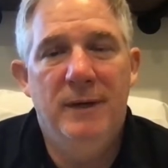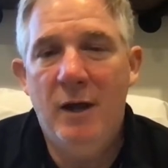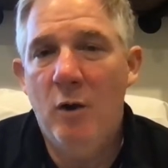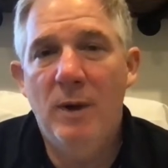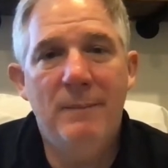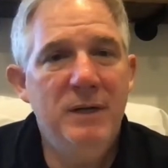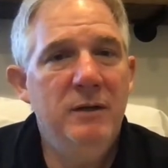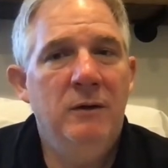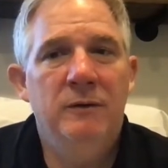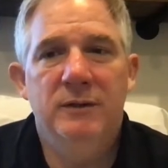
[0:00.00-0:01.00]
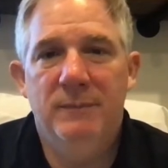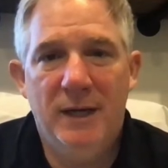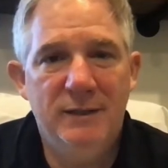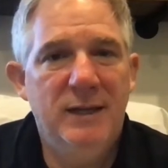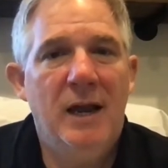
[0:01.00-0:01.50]
pay all my bills and
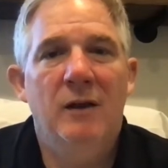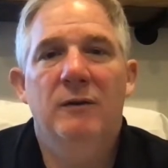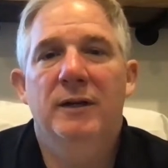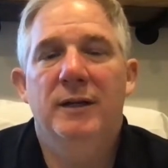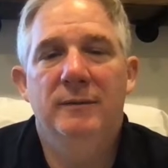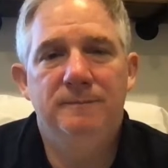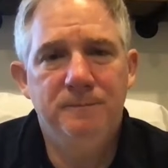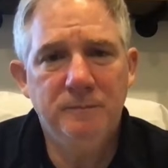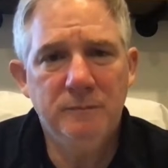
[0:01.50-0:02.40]
make a salary and